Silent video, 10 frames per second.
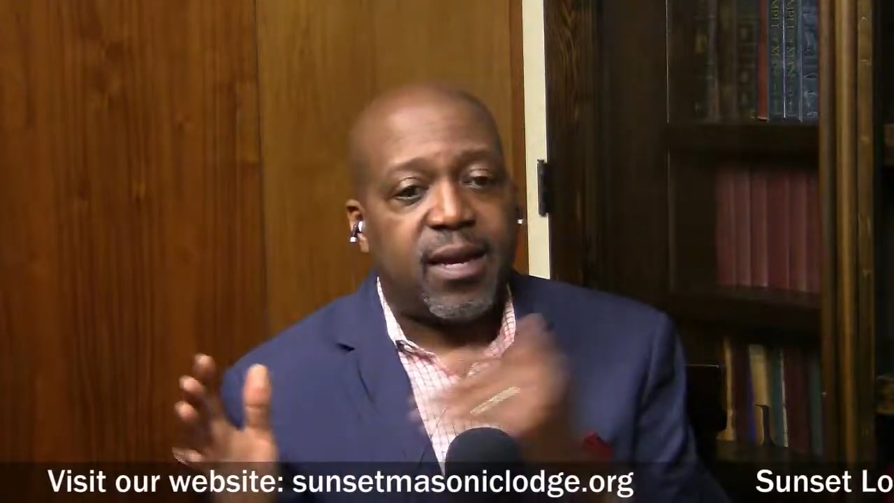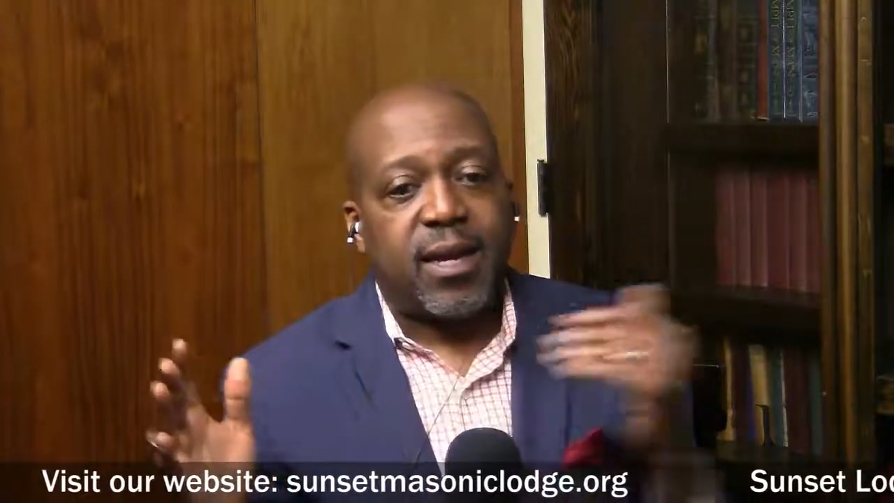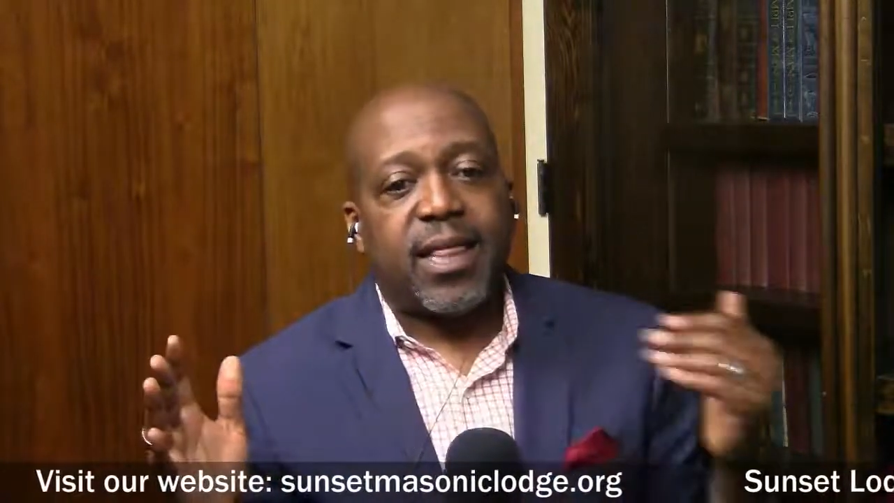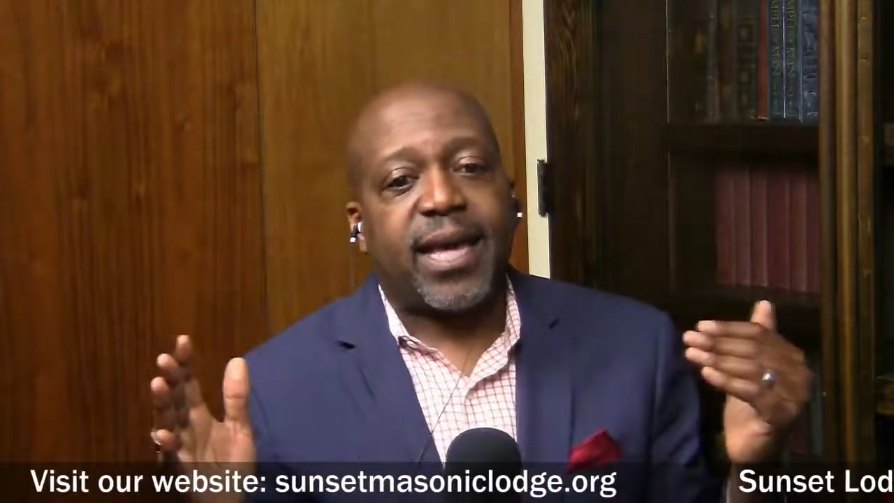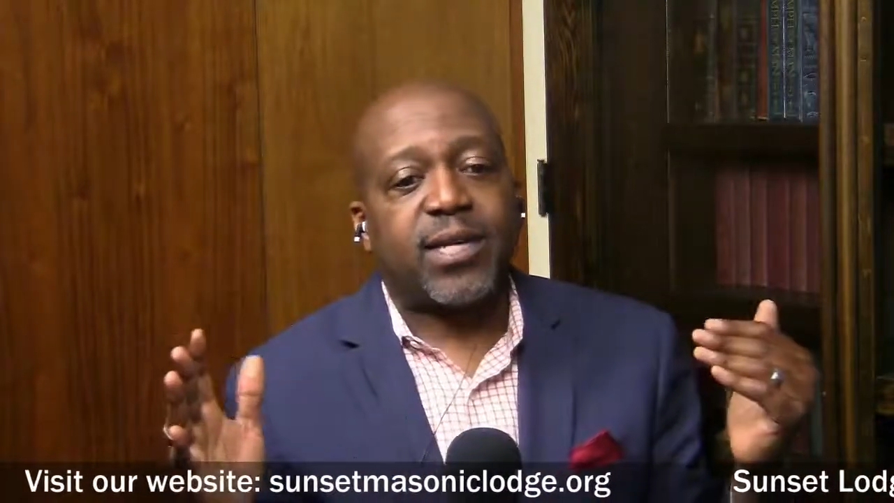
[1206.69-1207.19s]

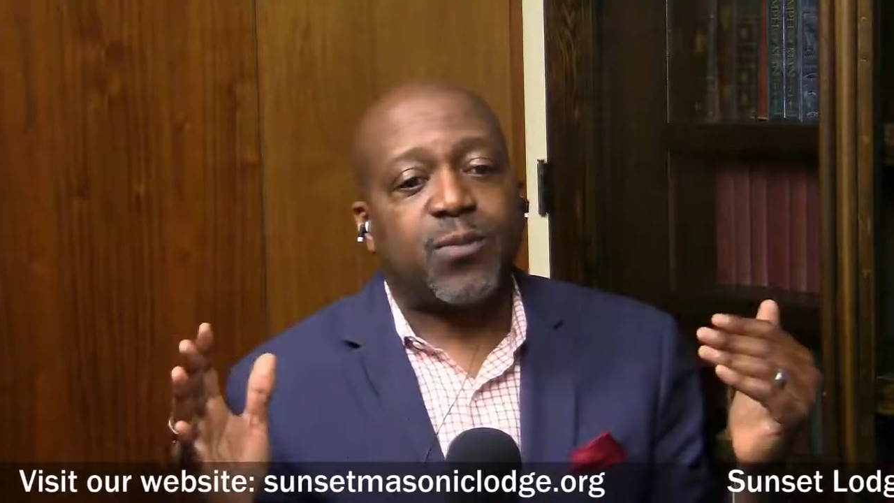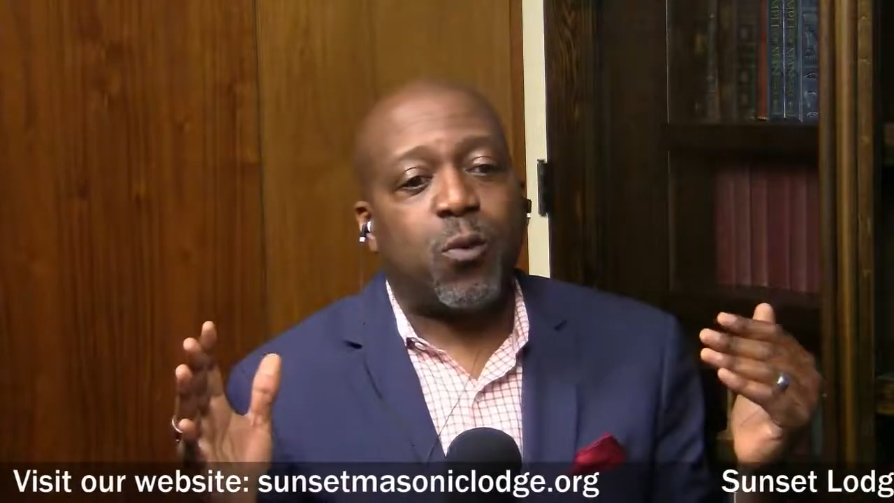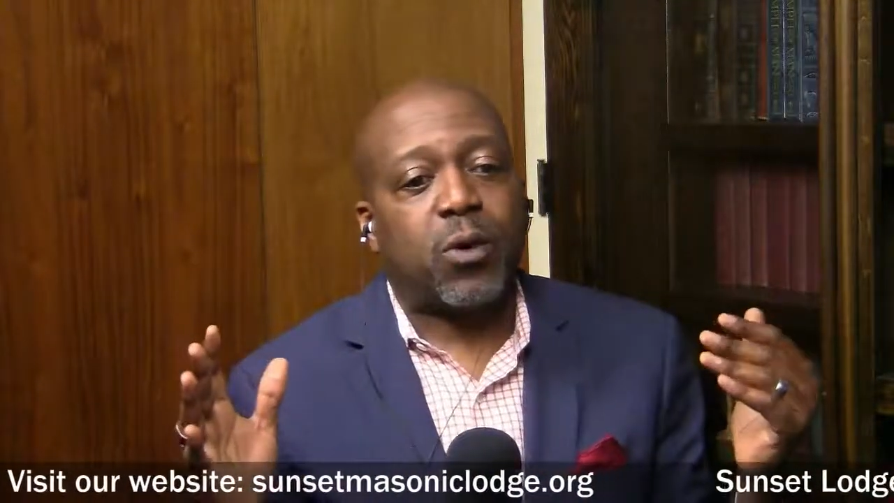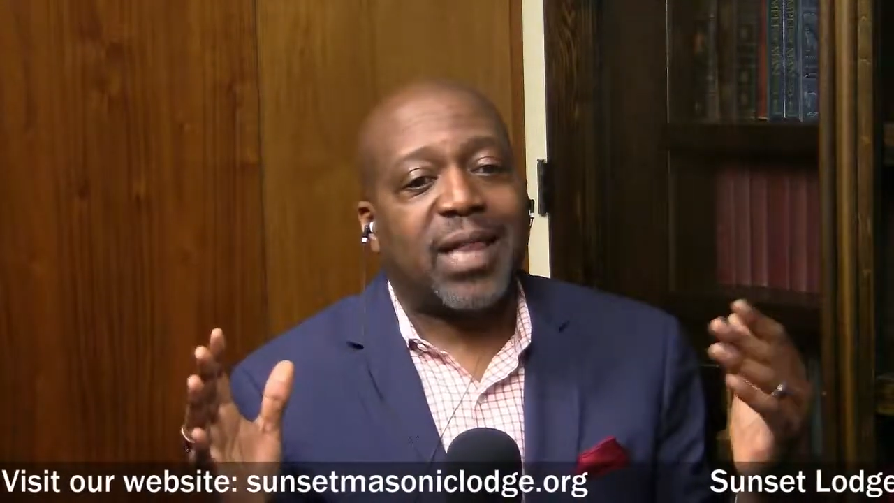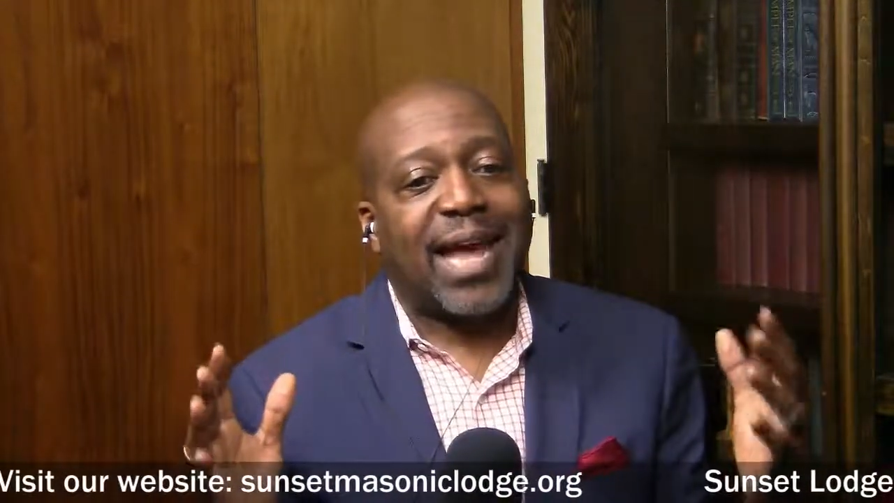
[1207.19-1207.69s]
is
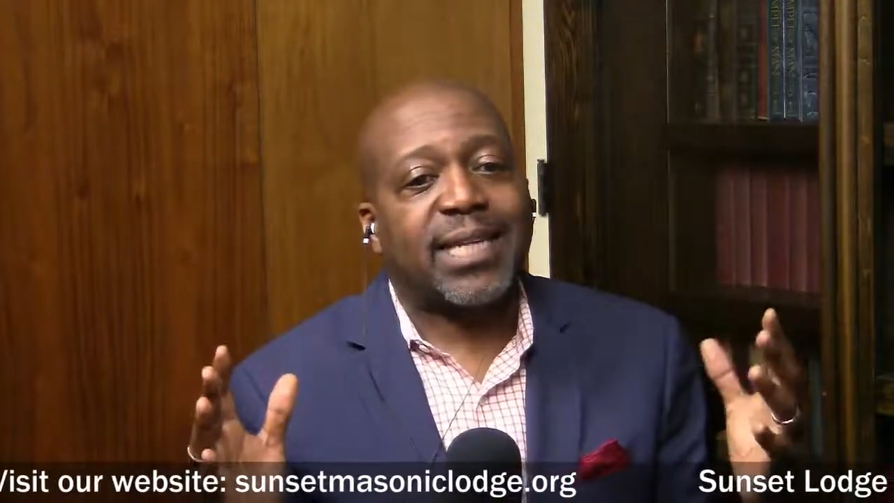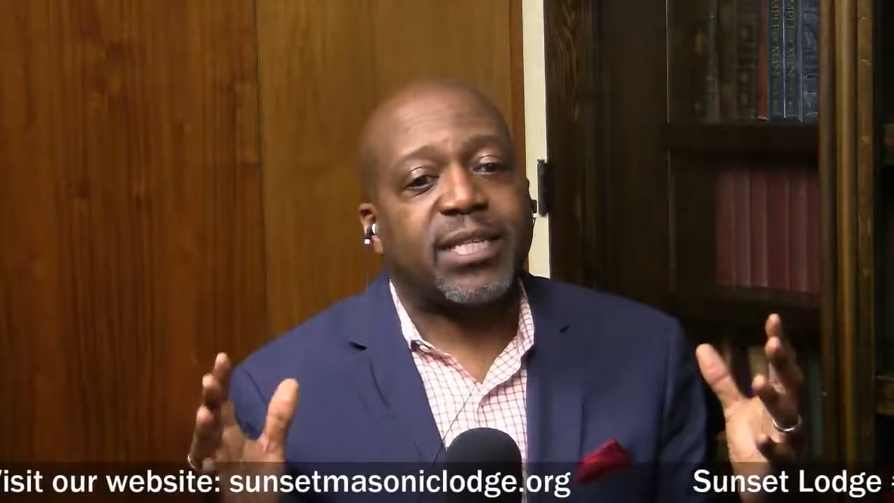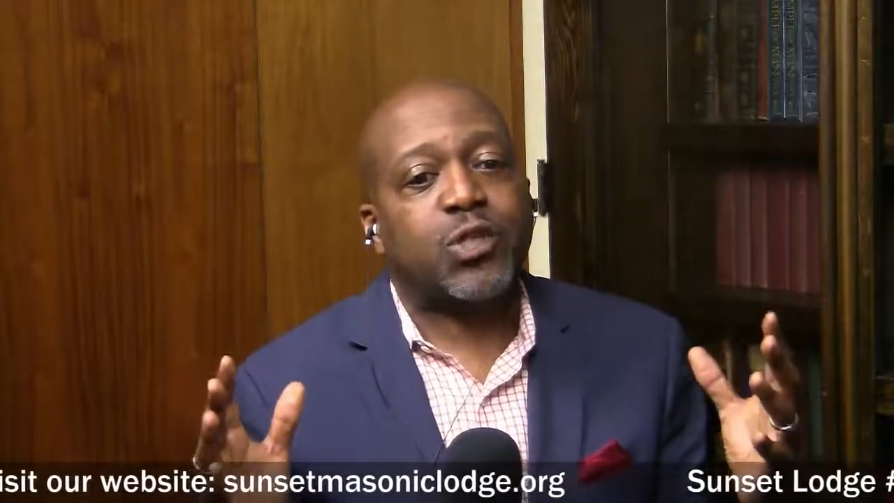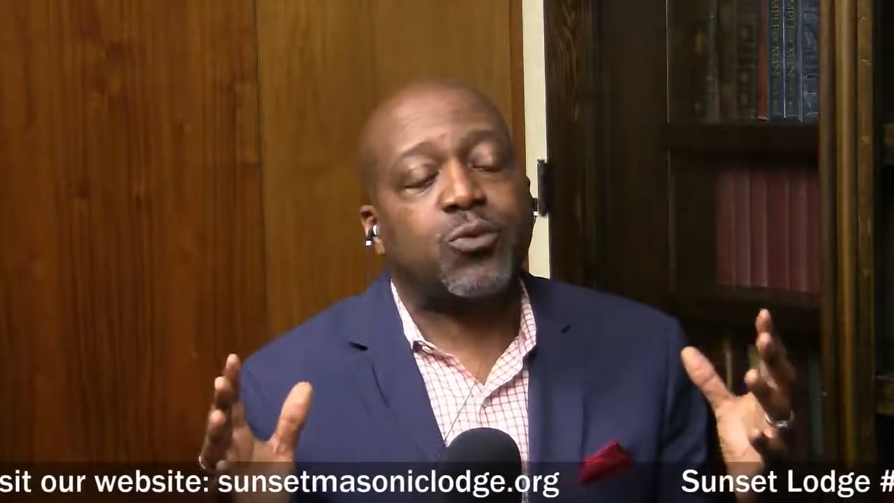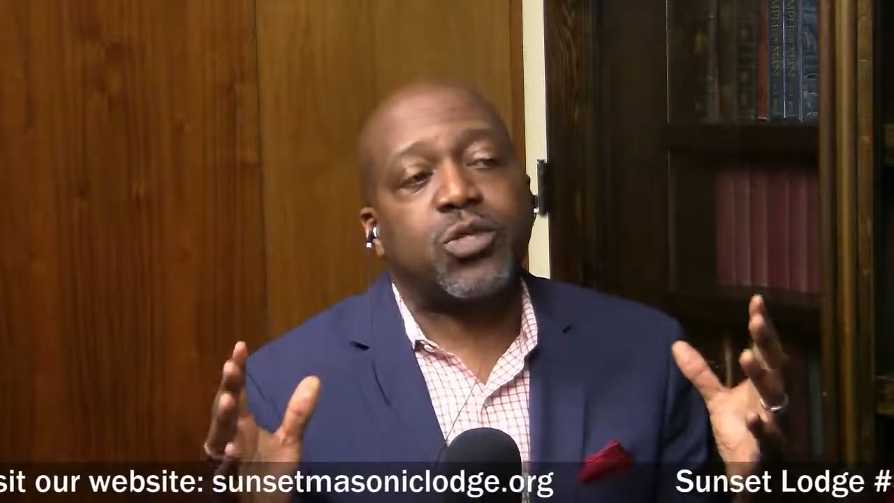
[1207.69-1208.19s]
more likely
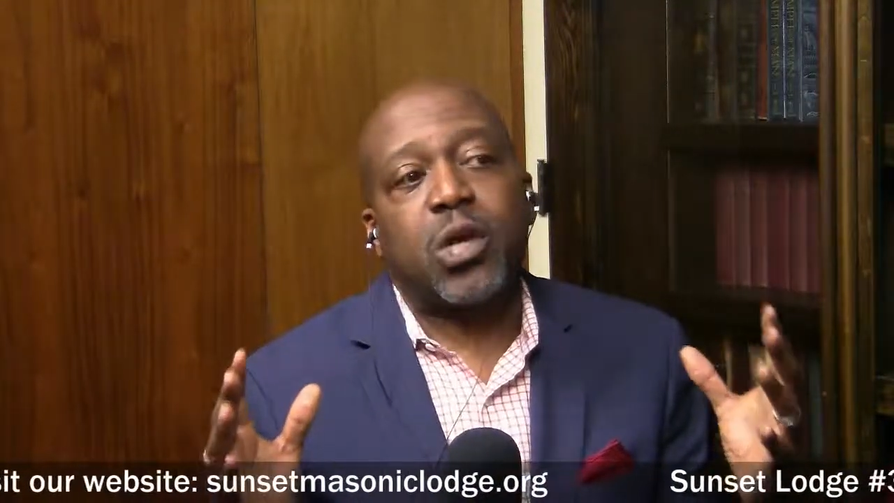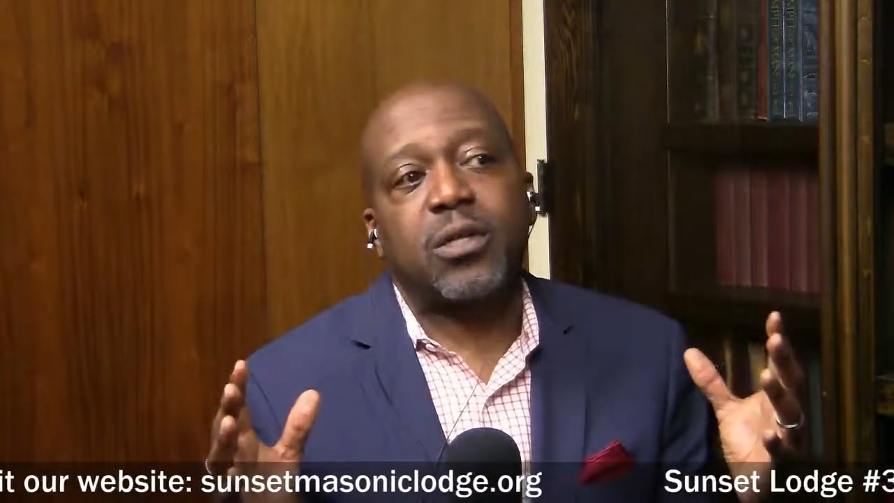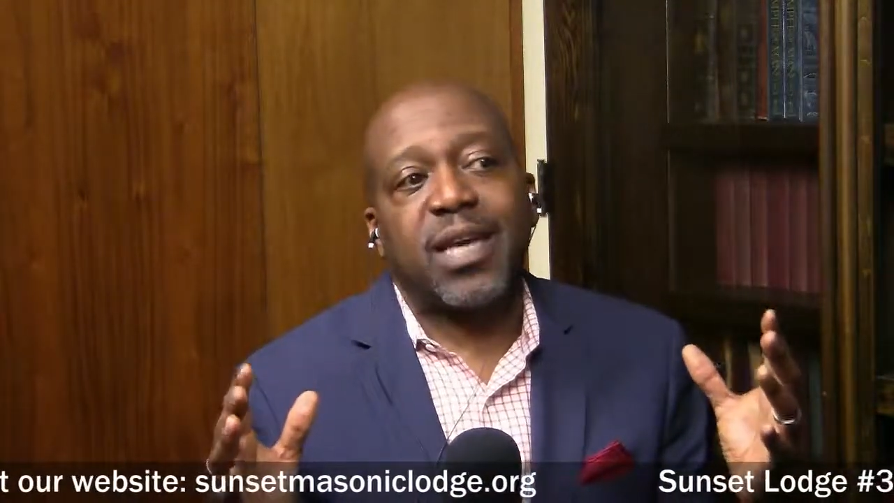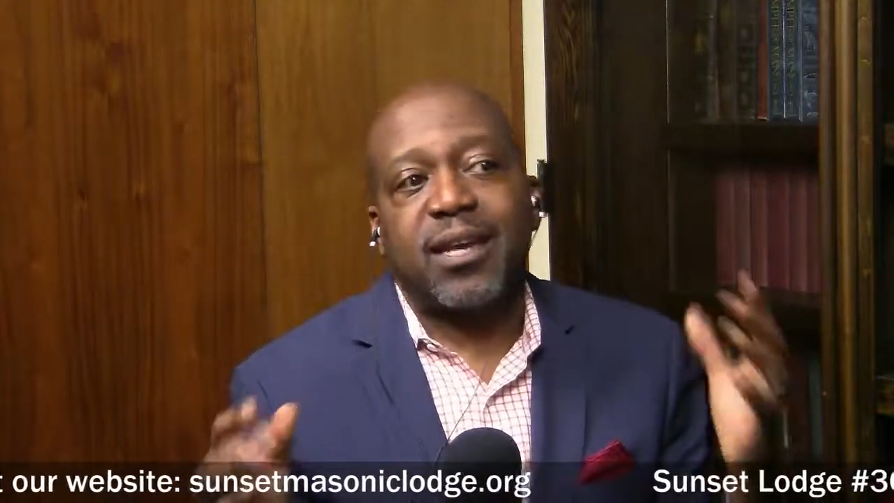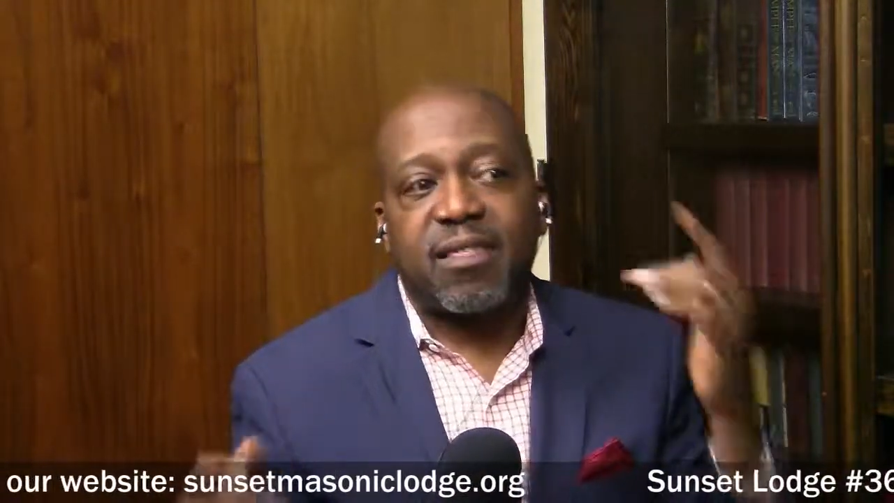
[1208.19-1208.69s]
to result
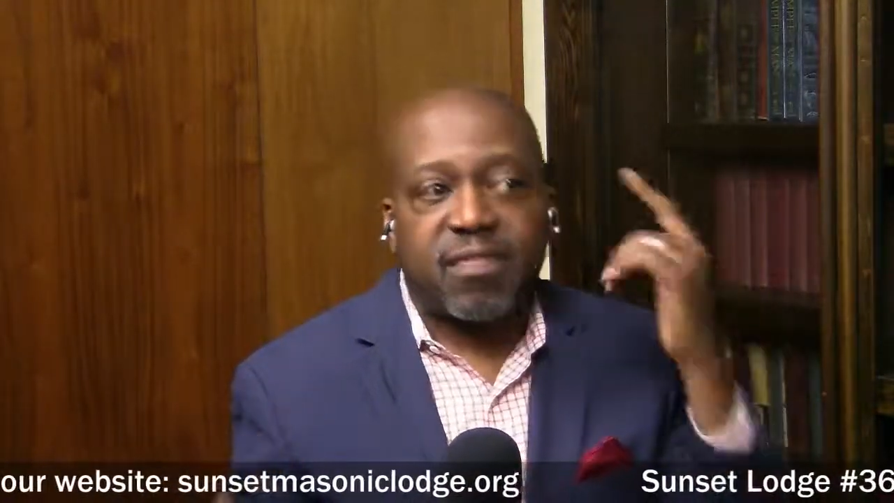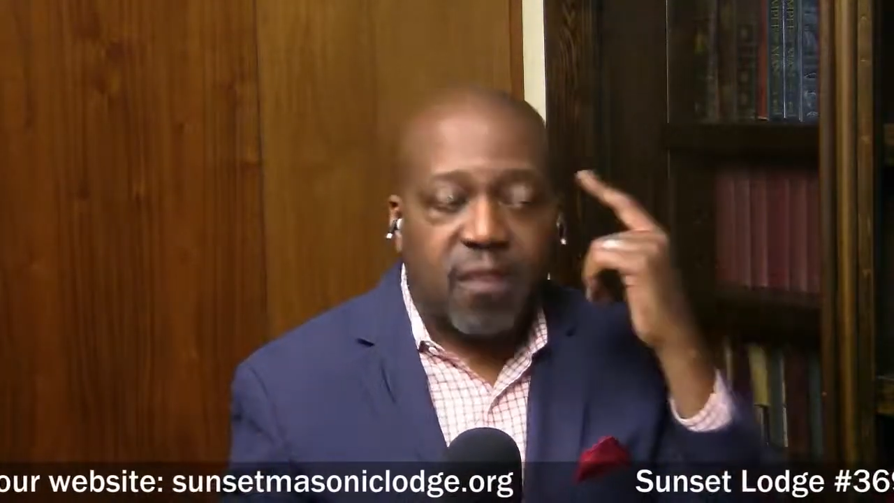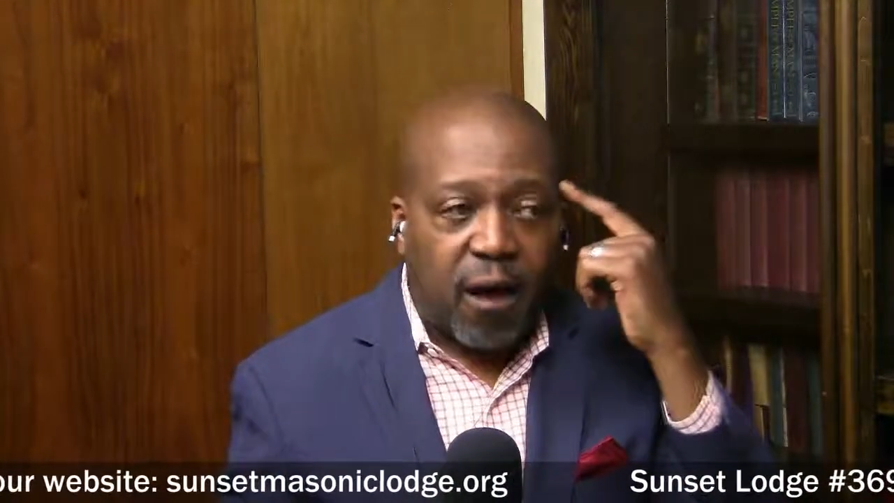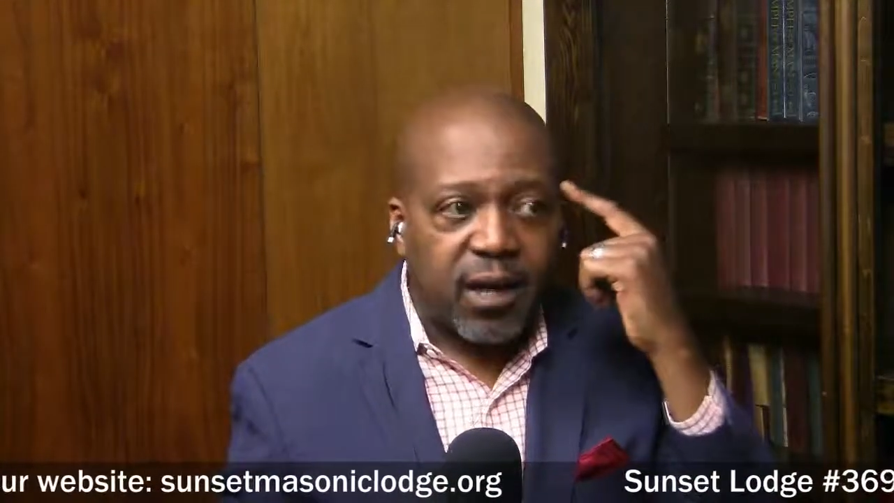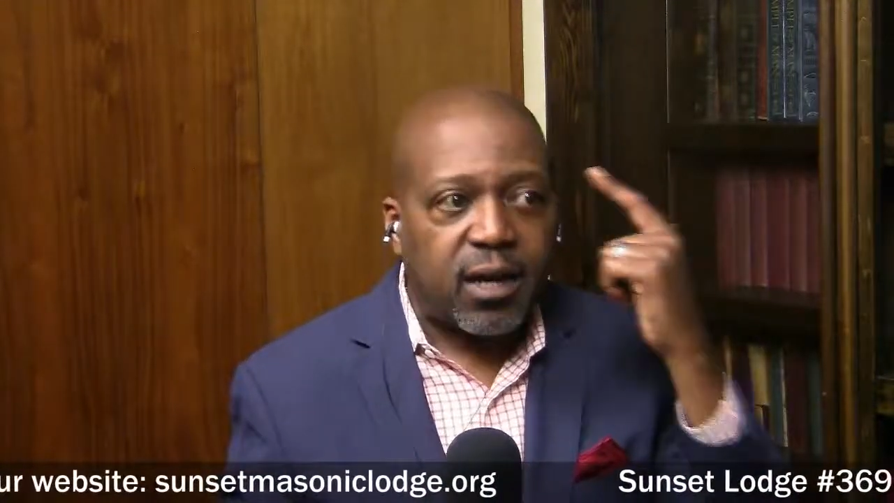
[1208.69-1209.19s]
in a thought